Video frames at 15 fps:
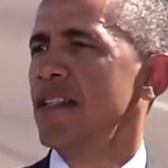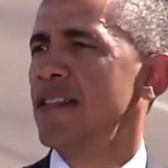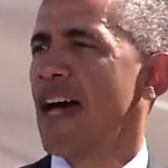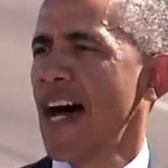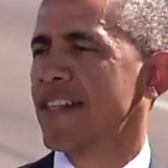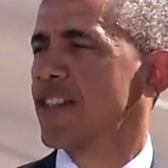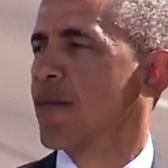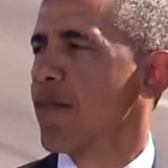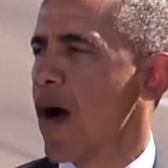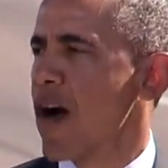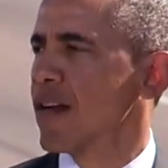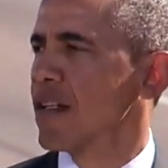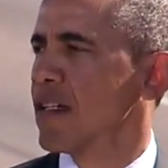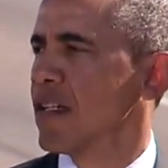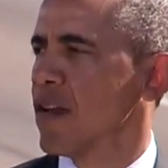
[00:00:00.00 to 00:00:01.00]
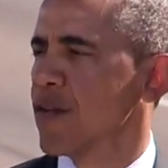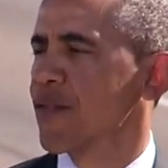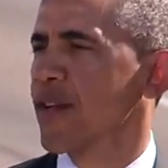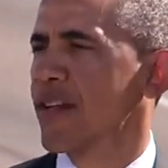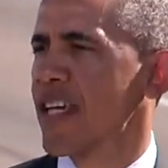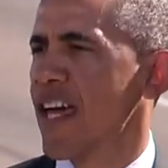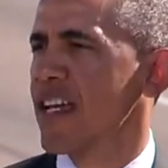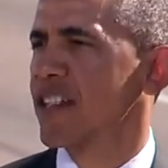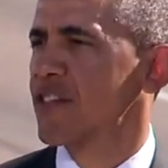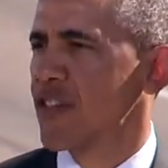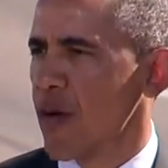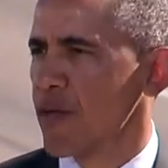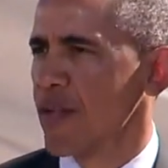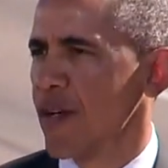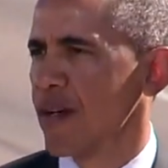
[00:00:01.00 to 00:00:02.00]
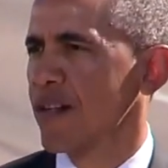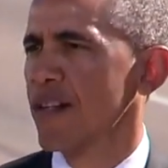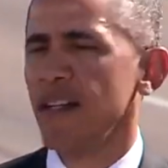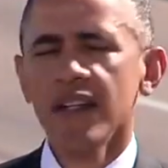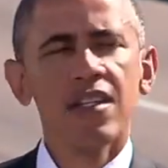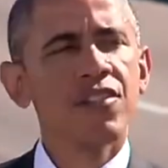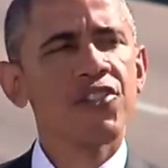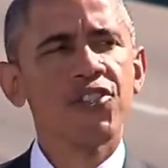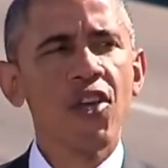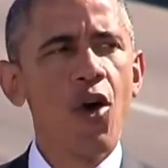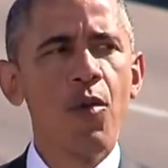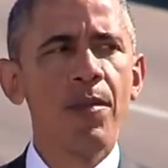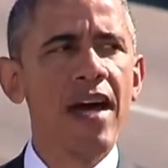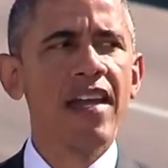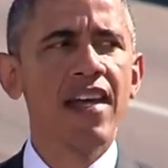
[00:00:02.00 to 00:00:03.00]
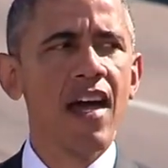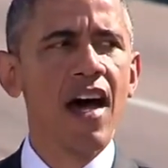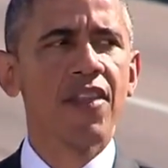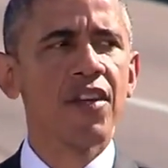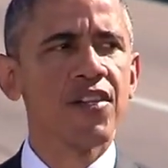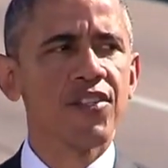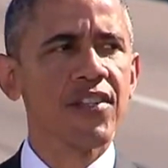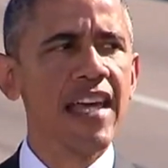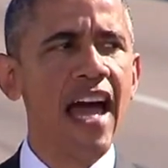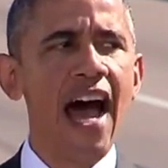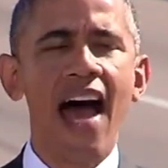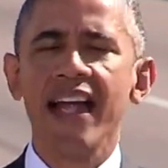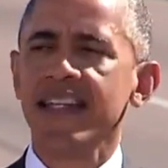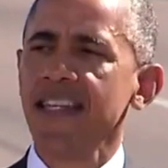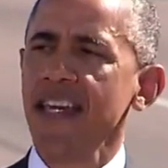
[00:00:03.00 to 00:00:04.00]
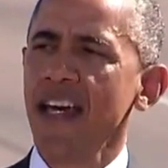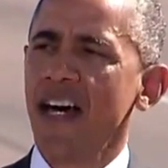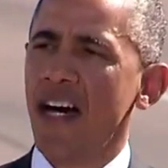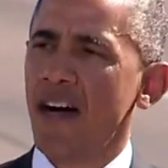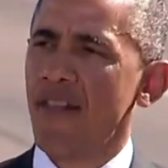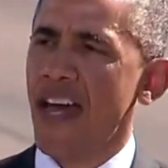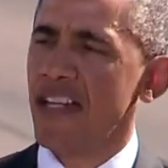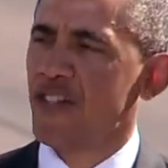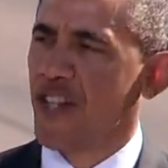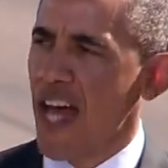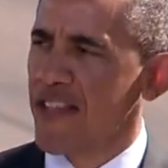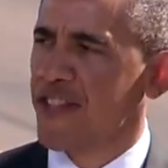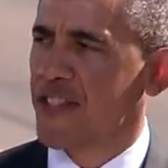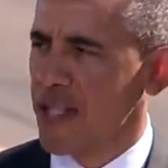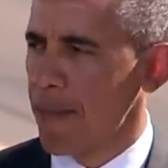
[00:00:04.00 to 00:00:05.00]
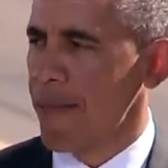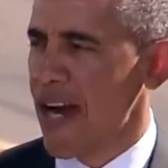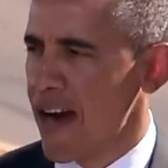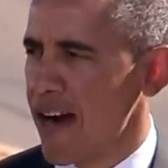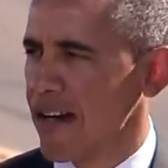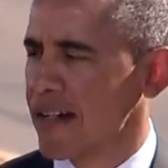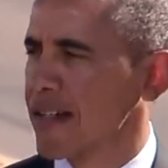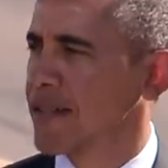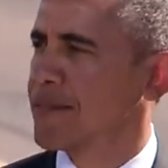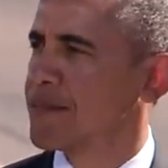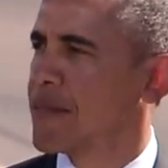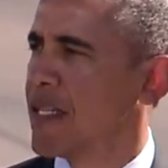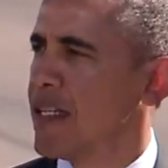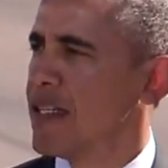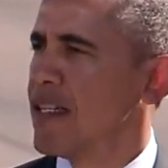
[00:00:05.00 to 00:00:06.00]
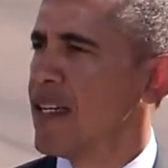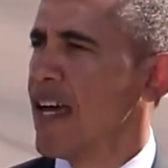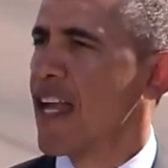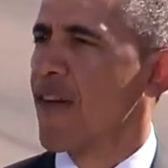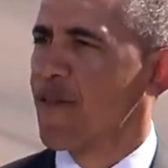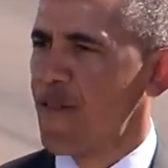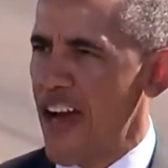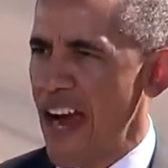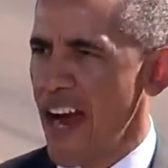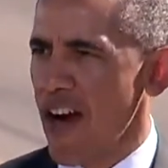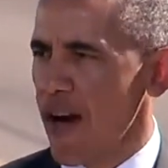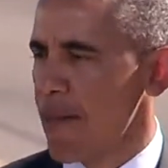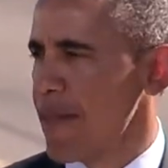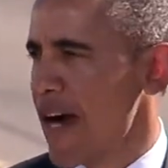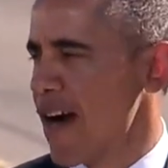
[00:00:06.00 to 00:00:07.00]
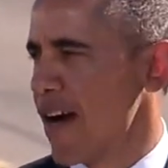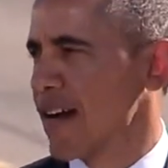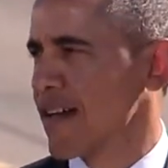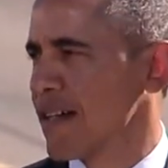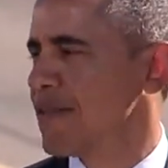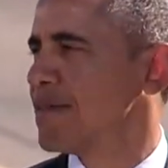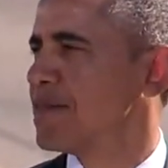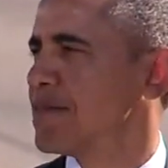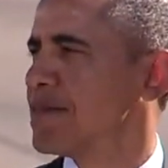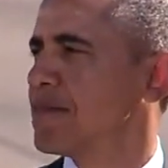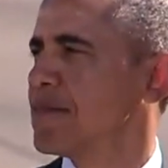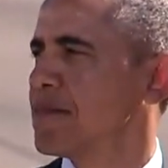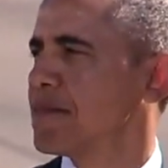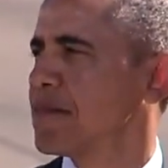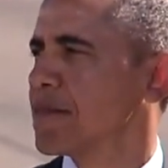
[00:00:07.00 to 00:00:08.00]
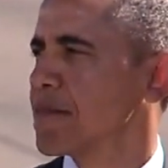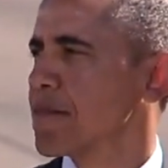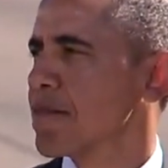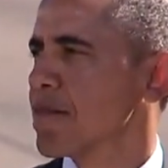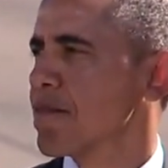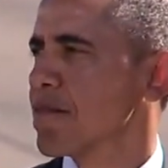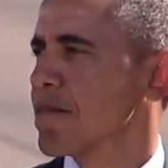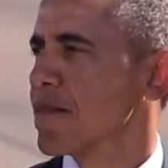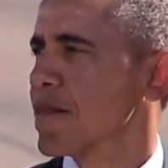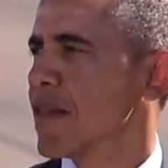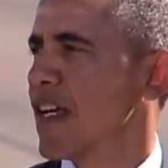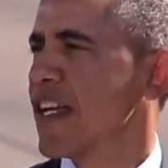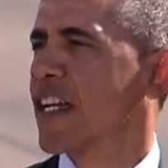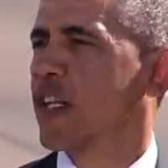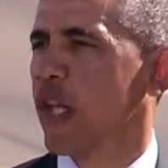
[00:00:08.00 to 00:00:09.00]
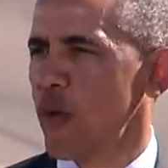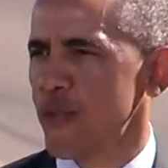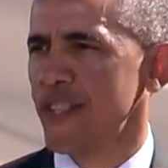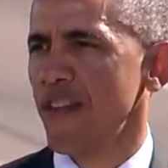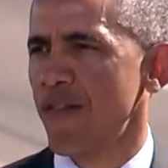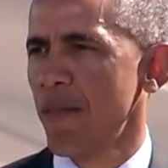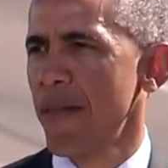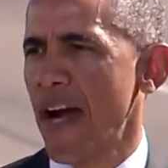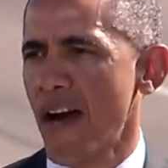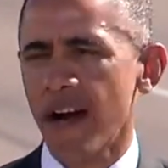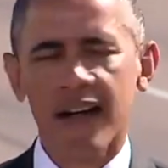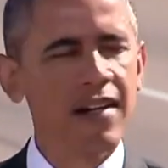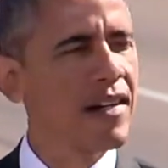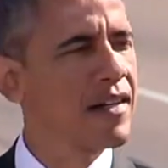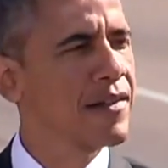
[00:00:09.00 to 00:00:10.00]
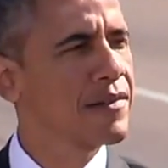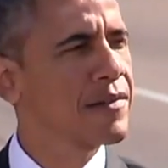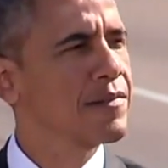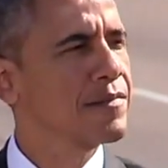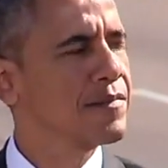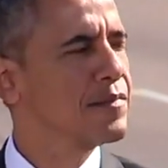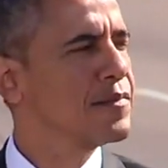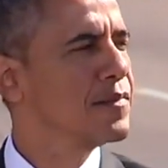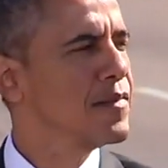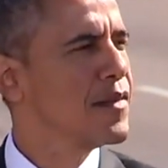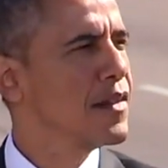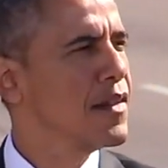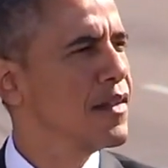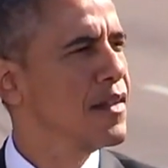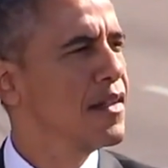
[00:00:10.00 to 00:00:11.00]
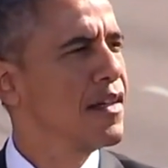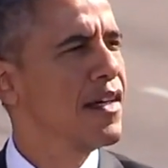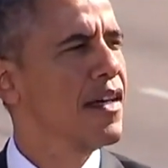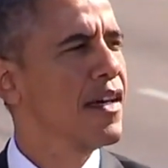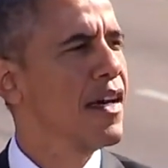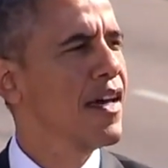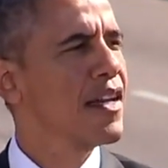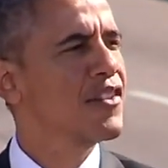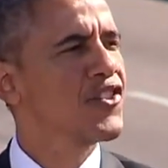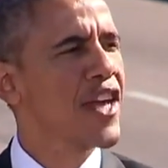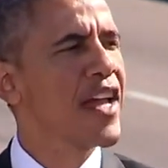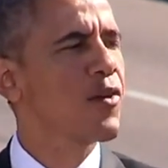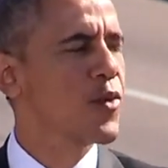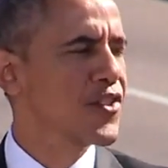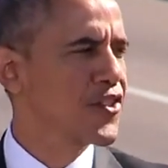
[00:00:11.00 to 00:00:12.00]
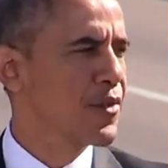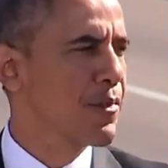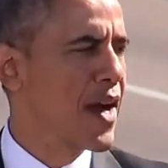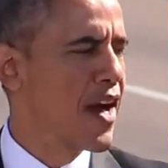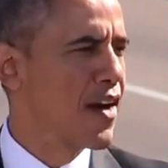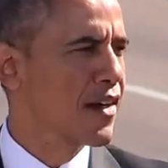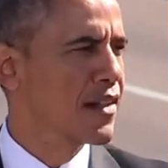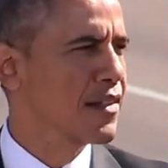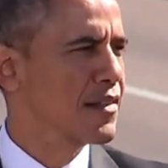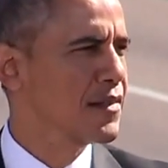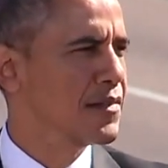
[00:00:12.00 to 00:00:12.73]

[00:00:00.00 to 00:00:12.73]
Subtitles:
Dr. Martin Luther King Jr., so many others, the idea of a just America, and a fair America, an inclusive America, and a generous America,